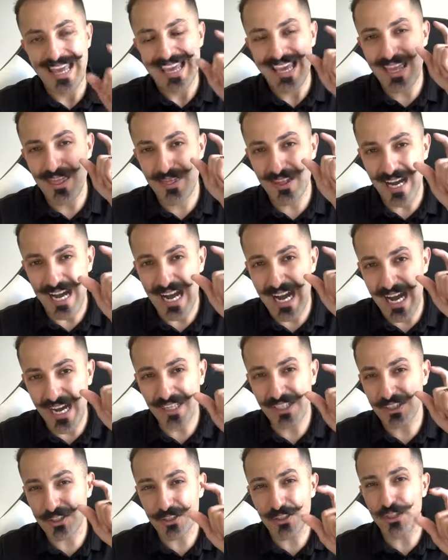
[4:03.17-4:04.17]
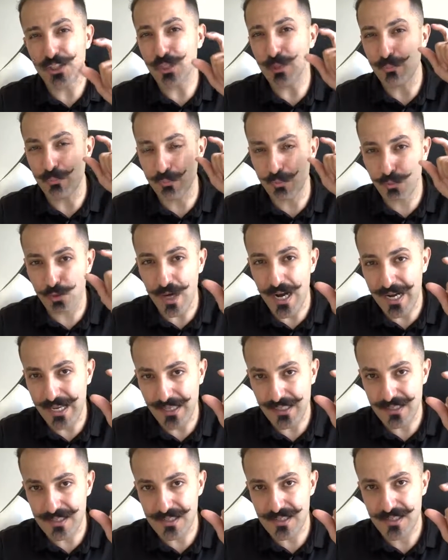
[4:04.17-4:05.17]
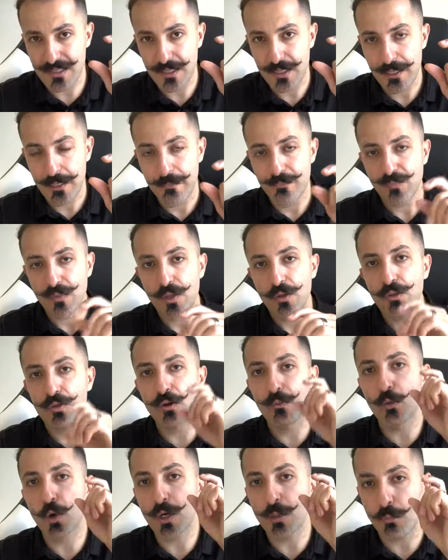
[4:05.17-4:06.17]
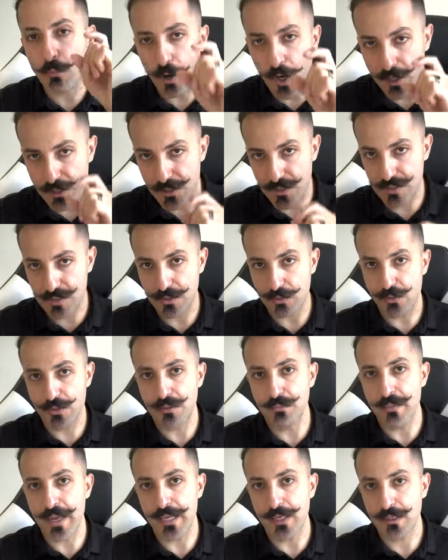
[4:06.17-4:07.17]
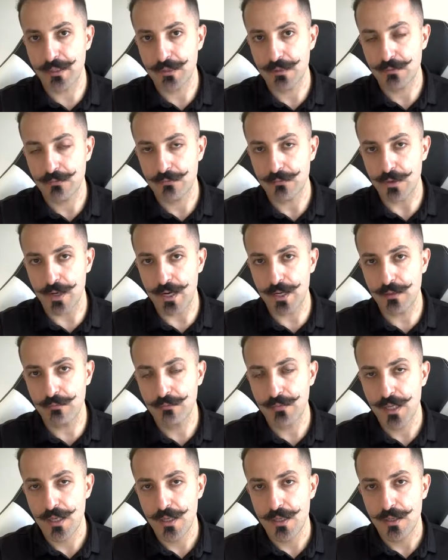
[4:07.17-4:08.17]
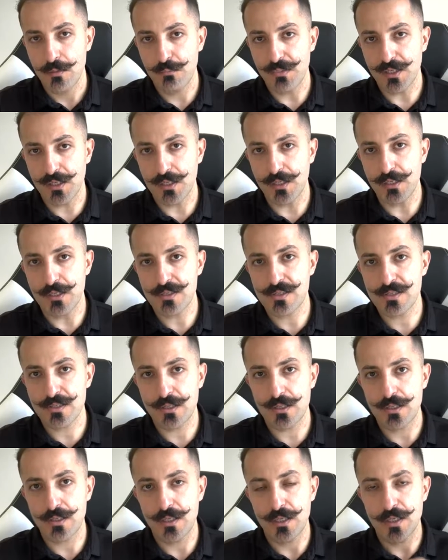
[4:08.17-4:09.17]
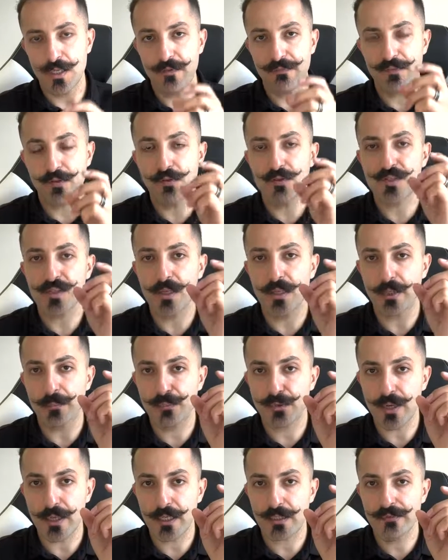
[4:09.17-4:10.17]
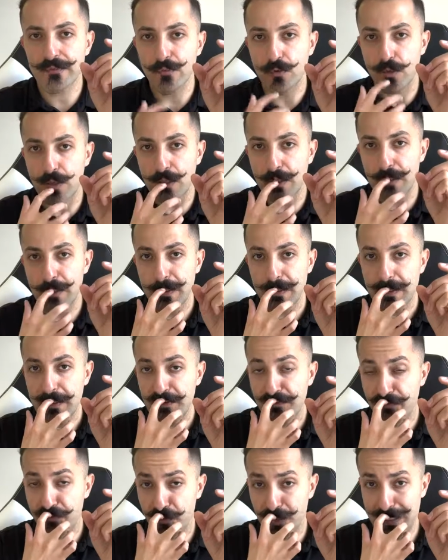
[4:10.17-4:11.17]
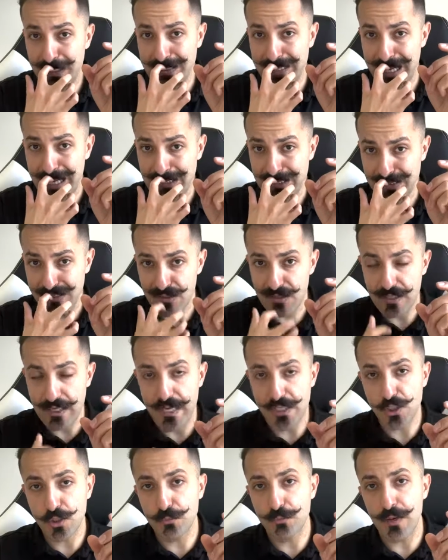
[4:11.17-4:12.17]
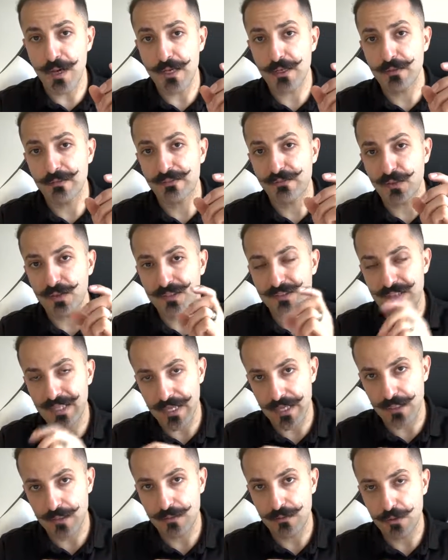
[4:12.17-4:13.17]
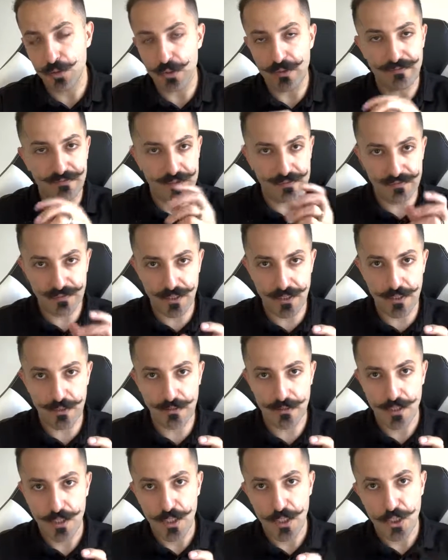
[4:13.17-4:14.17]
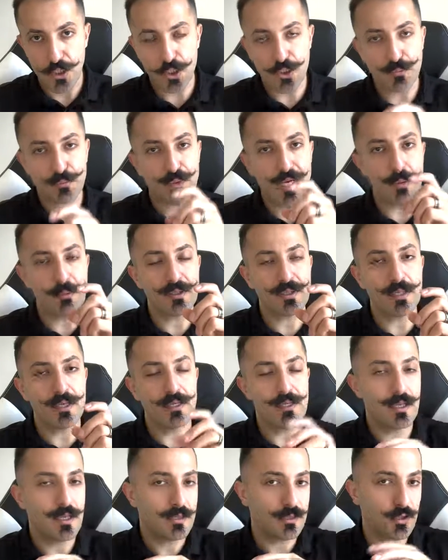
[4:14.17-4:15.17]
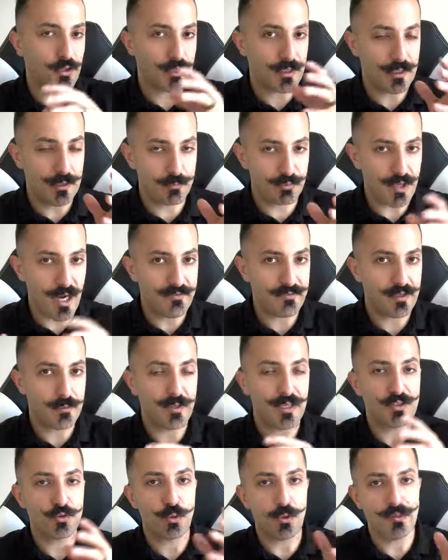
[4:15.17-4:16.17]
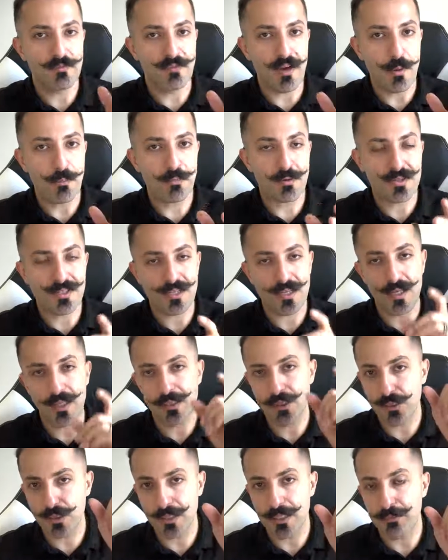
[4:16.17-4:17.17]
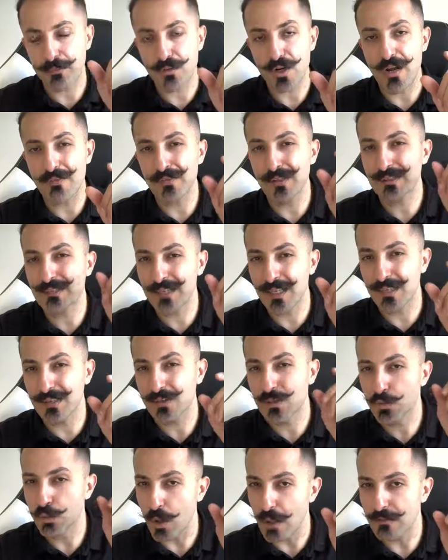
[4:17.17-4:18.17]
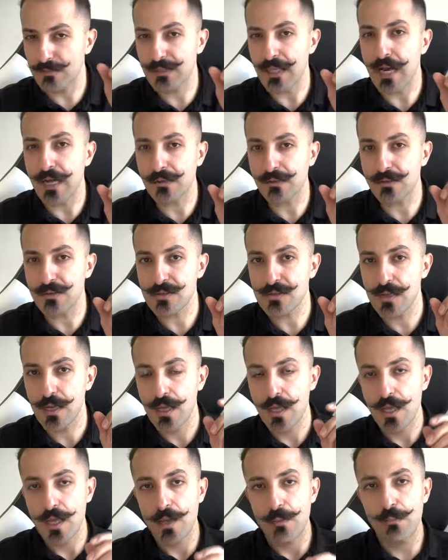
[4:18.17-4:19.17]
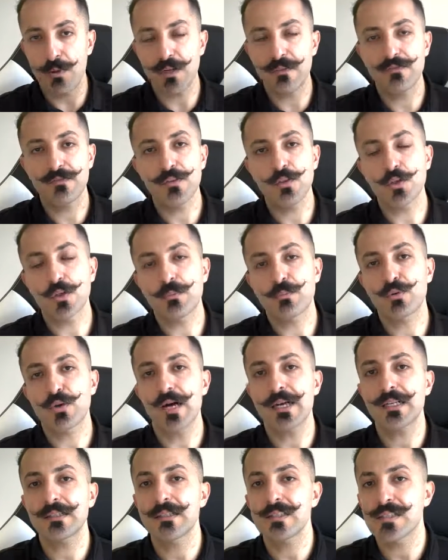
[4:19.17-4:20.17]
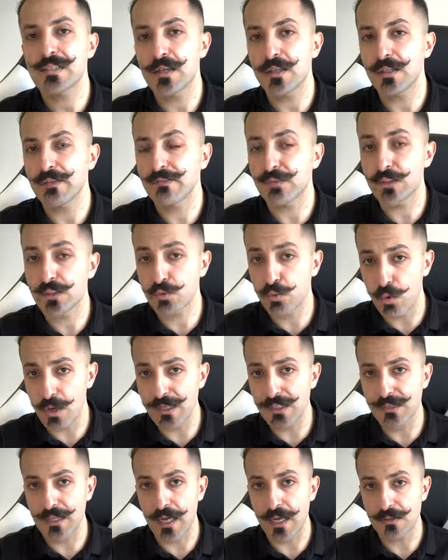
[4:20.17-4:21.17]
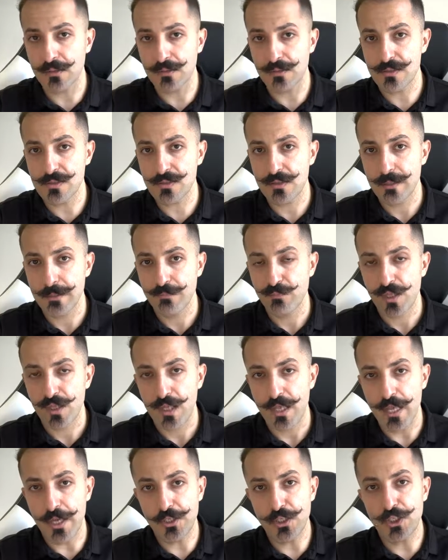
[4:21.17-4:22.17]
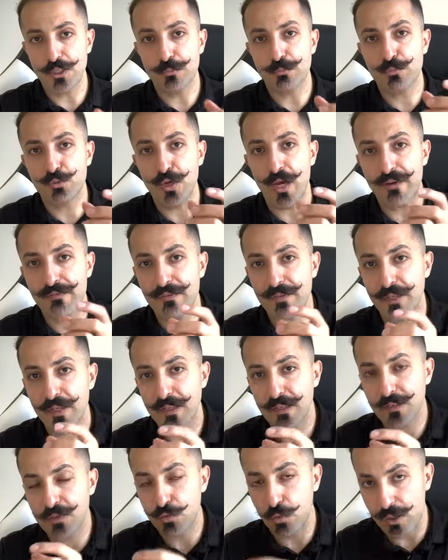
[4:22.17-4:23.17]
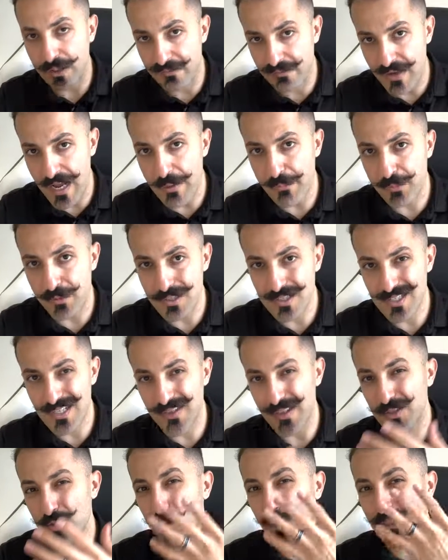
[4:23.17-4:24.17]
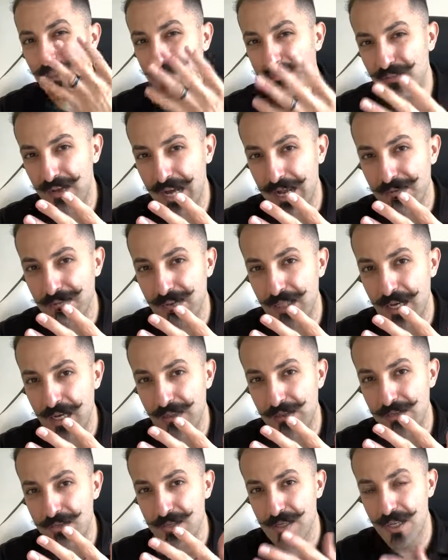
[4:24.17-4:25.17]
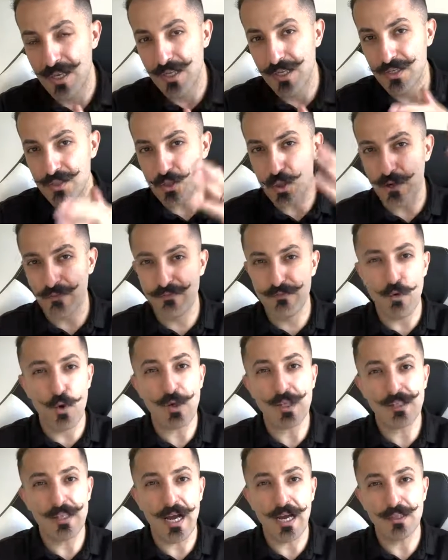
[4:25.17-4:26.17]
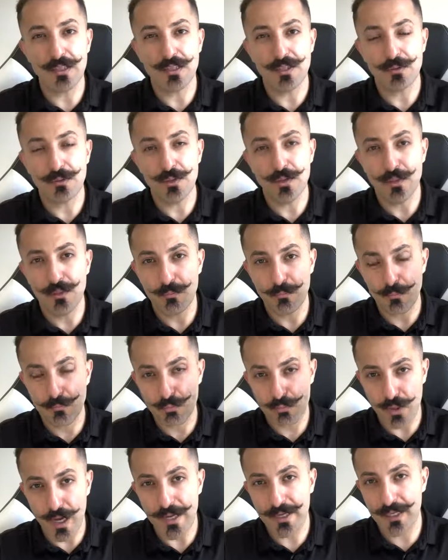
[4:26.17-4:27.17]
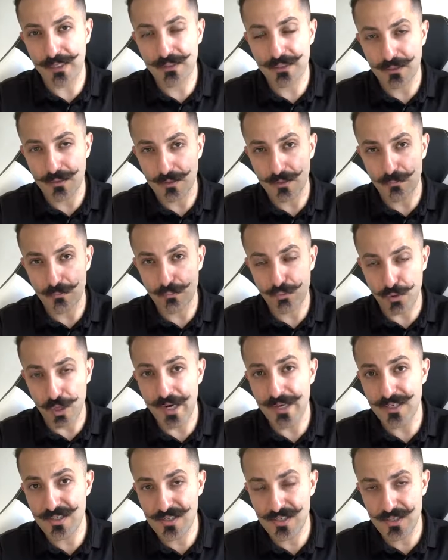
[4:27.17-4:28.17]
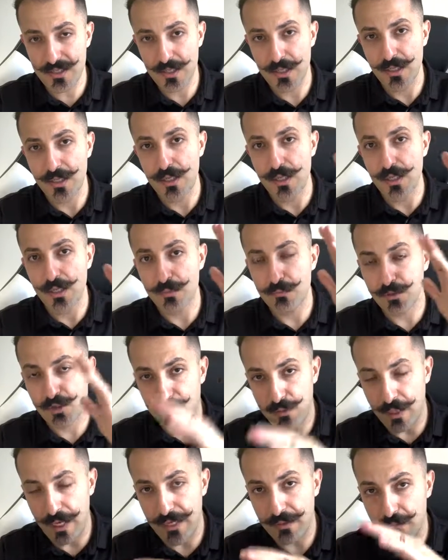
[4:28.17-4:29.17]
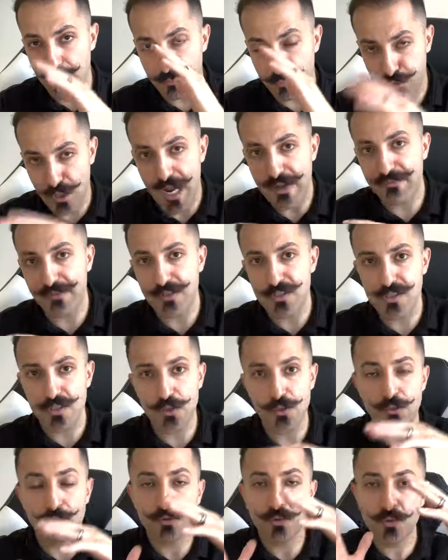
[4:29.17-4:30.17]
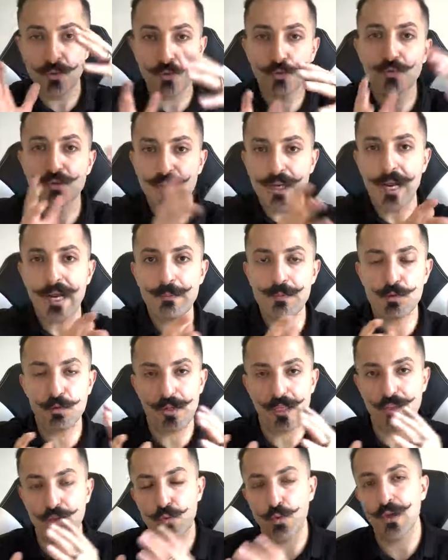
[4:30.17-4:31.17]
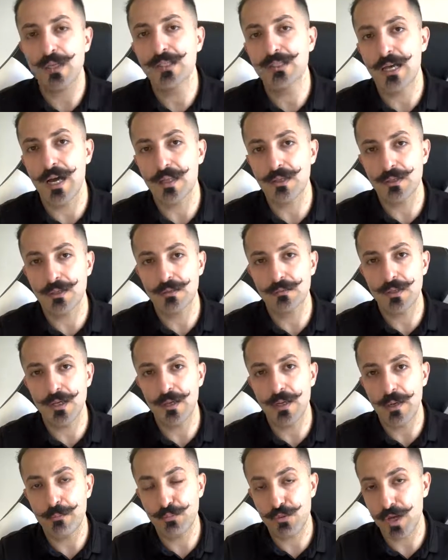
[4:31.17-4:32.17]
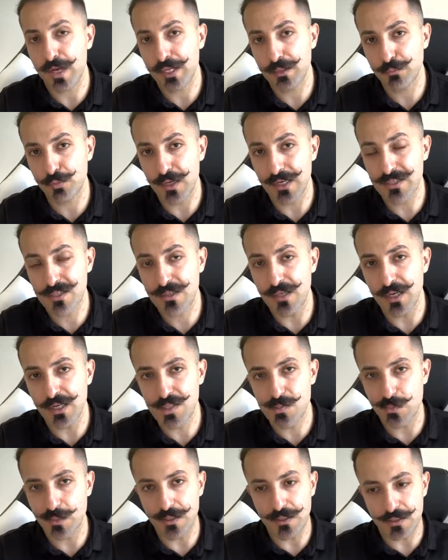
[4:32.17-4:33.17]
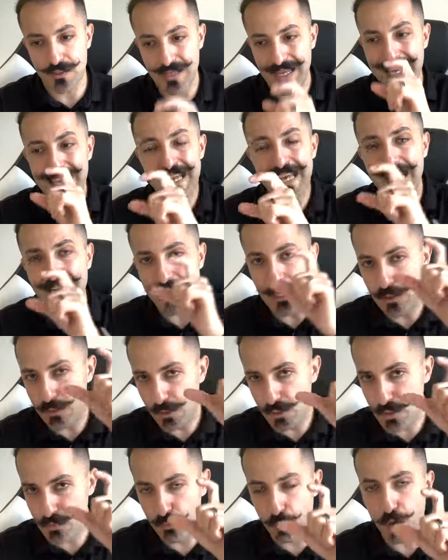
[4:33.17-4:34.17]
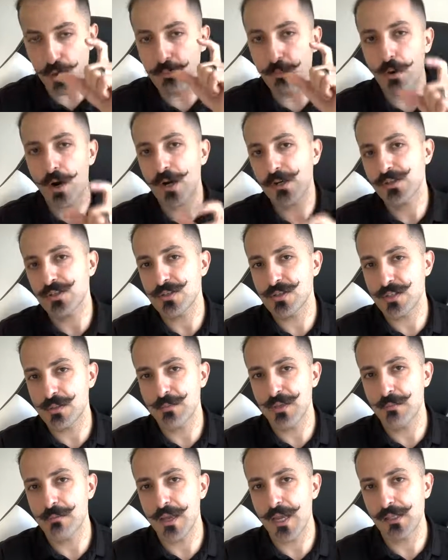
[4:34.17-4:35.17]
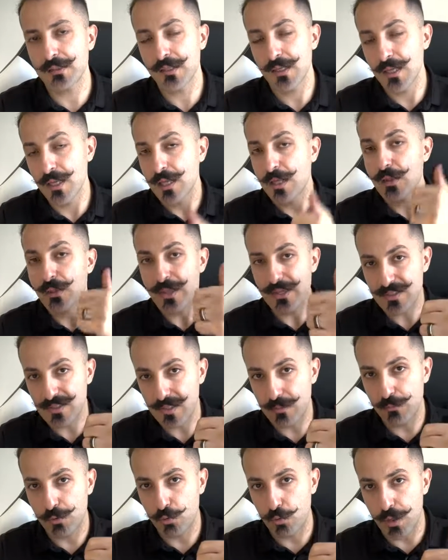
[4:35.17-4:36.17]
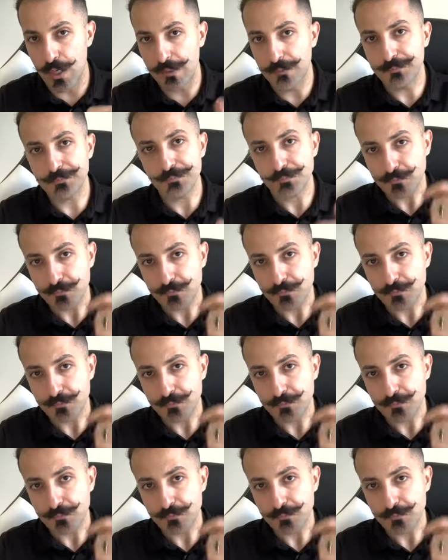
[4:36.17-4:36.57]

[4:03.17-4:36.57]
And the higher your price, the more margins you could make, right? Because if you sell a product for $40 and you bought it for 10 or 15, you're probably, and you're going to profit about 25%, you're going to profit $10, $12. But if your product is selling for $20 and you're profiting 25%, that's only $5. So a $40 product price profits you 2 times what a $20 product price does, because, again, there's more margins to be made. That's number one.